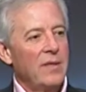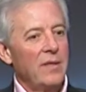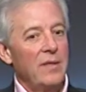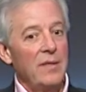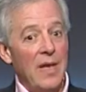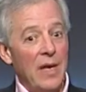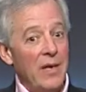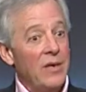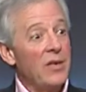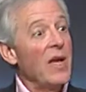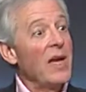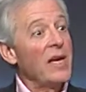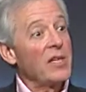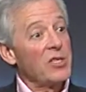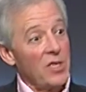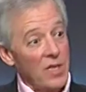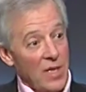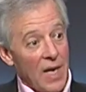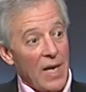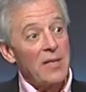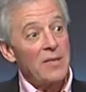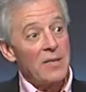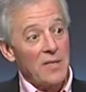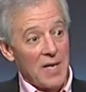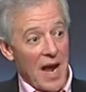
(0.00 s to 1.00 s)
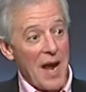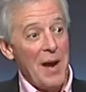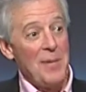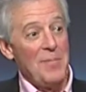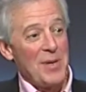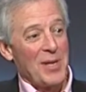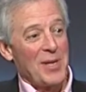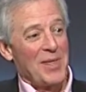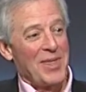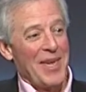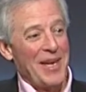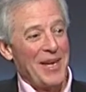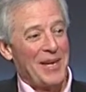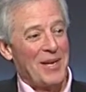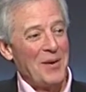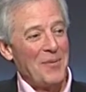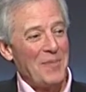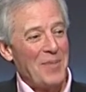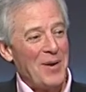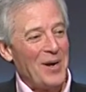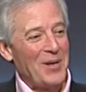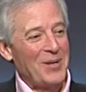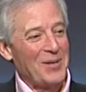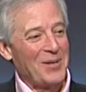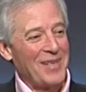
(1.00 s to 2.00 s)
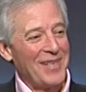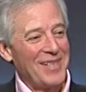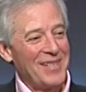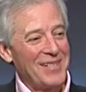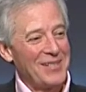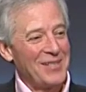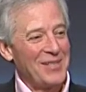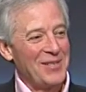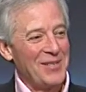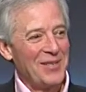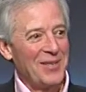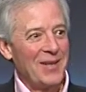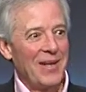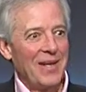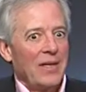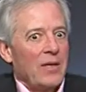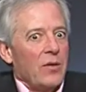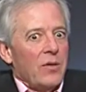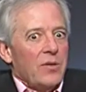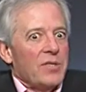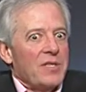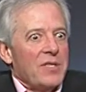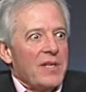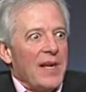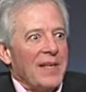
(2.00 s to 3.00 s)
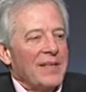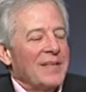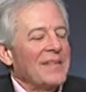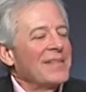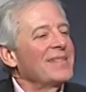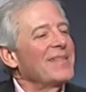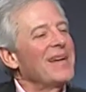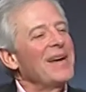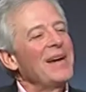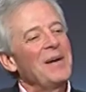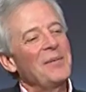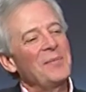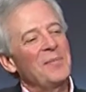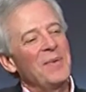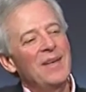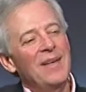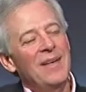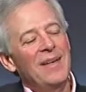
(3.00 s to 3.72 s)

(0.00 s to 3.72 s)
Now you actually got time to think about this, and you're like, oh, it's not the time.